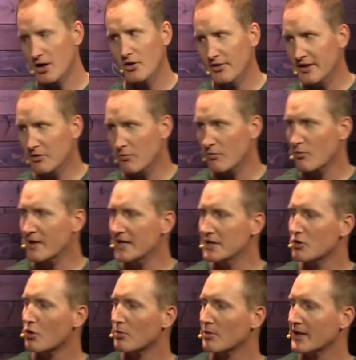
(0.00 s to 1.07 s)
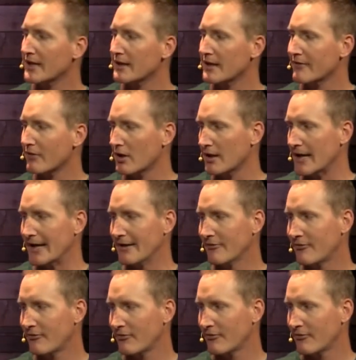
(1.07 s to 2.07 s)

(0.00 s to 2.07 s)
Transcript: don't think we normally live our life